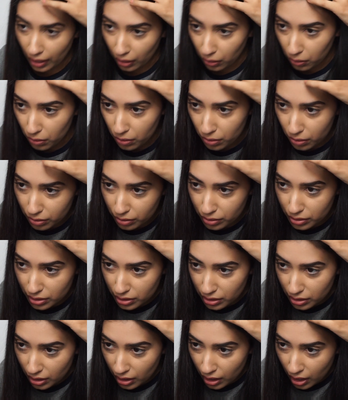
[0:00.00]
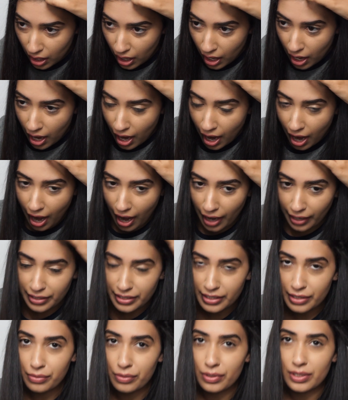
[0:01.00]
I looked, and
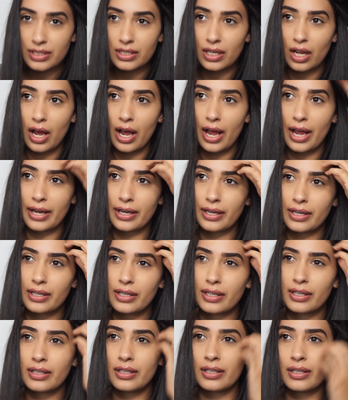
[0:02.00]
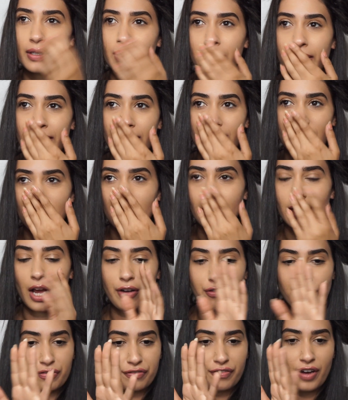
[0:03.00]
it was like
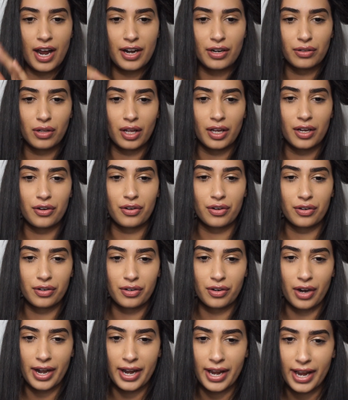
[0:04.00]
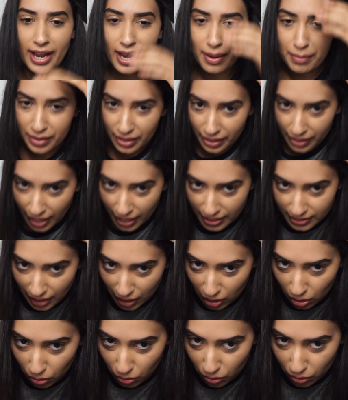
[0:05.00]
from far to look a grey hair, but then as I
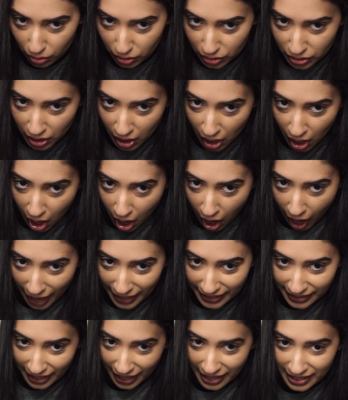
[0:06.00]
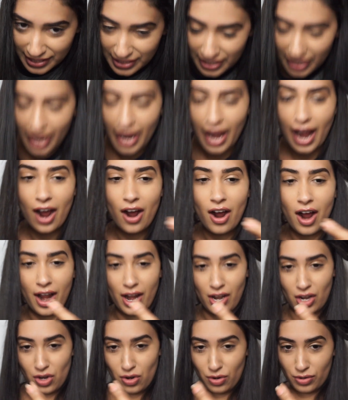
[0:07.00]
looked, I yanked it out,
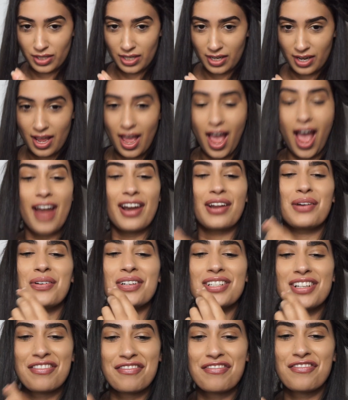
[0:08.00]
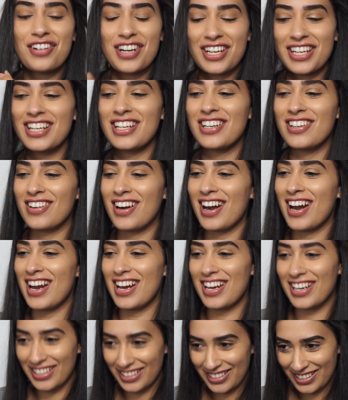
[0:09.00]
I looked at it, and it was a freaking
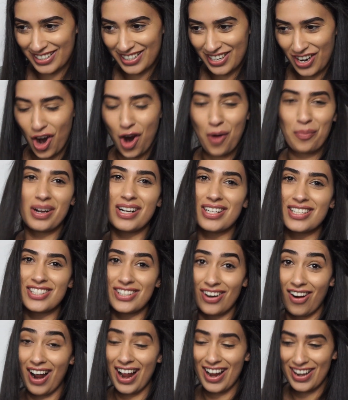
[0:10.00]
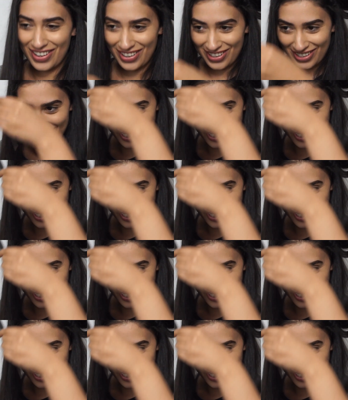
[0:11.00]
grey. Almost died.